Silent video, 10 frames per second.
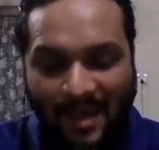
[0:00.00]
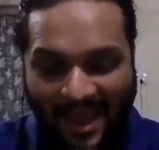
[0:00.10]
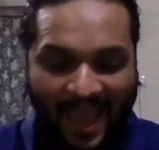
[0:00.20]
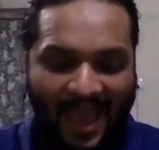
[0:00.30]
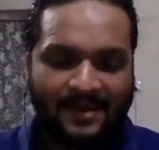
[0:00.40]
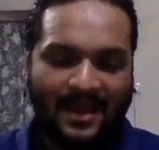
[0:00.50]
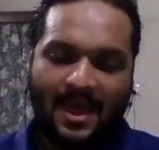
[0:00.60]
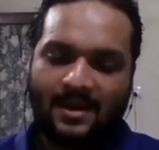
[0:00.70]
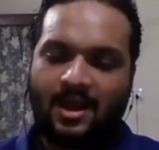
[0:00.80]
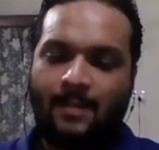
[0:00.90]
hand, I
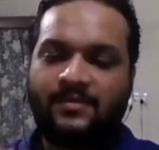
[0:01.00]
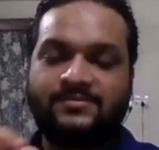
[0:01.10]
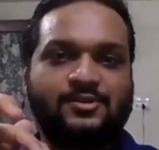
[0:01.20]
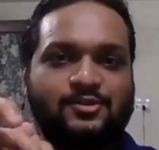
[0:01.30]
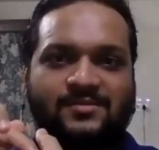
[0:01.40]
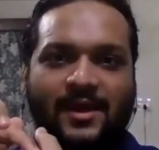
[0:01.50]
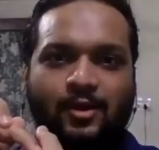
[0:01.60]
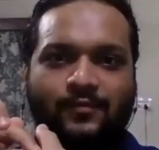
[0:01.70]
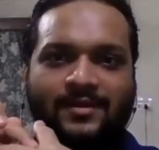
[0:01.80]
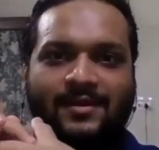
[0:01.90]
had a couple of stitches right
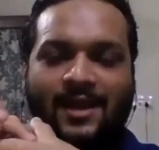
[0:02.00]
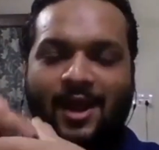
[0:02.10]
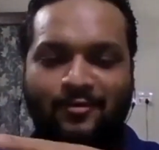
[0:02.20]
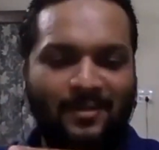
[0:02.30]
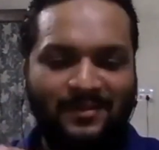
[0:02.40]
over here. Now,